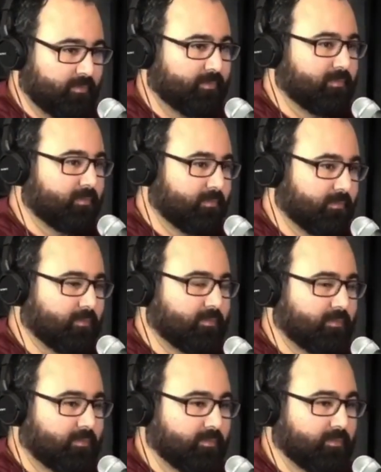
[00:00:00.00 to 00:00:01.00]
I planted this
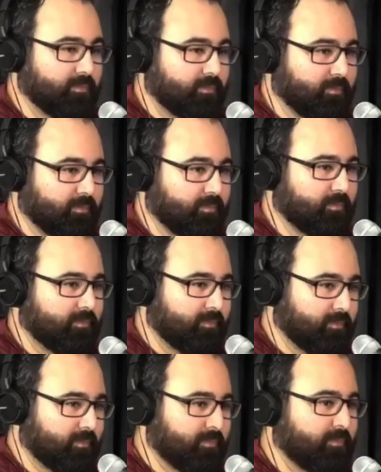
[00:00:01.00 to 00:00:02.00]
with Dad,
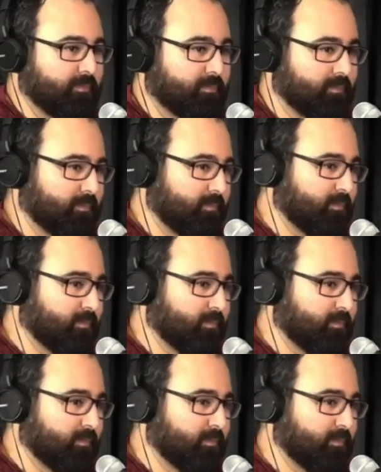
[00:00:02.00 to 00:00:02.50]
17 years ago.